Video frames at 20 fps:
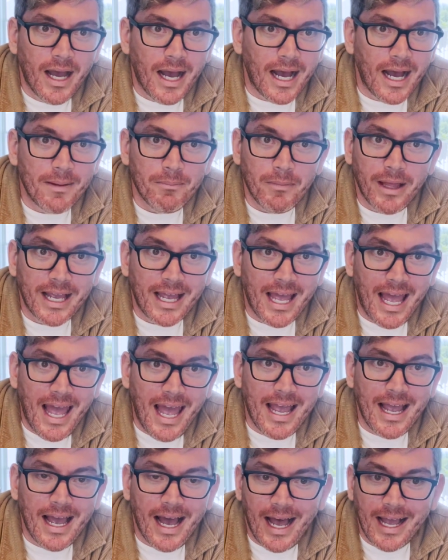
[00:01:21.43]
I'm like,
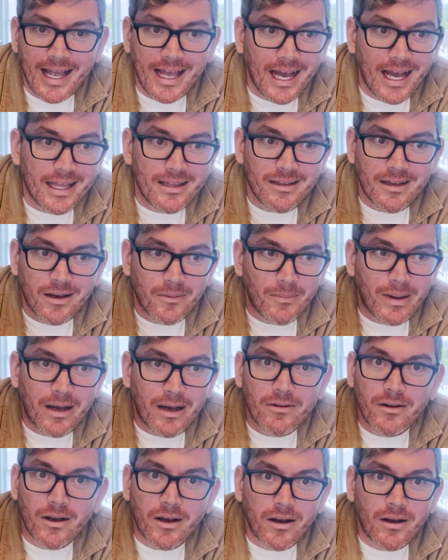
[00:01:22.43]
hey, I got
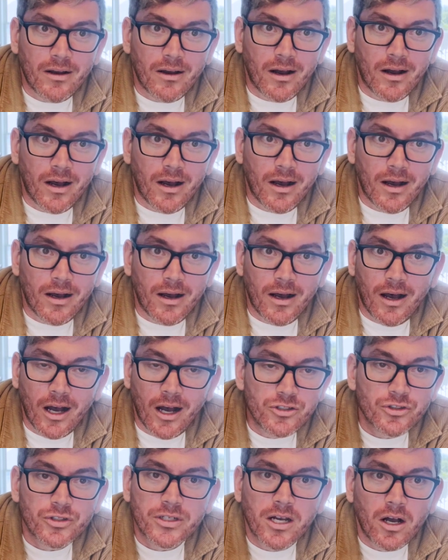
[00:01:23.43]
about uh, one
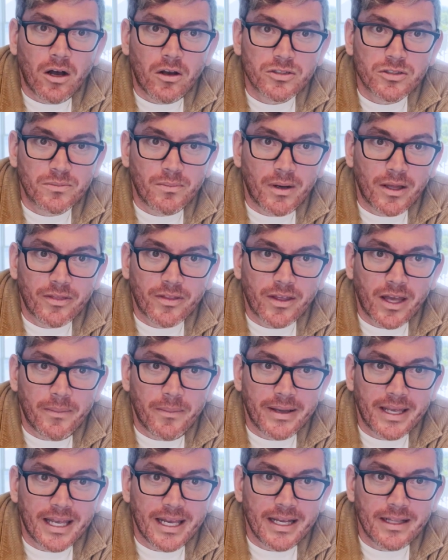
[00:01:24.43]
hundred calls a month
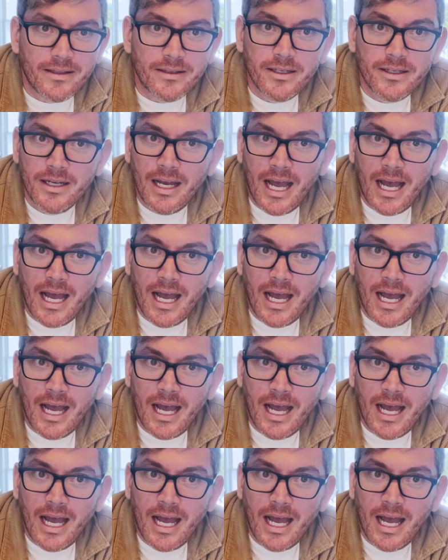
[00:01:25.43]
coming in.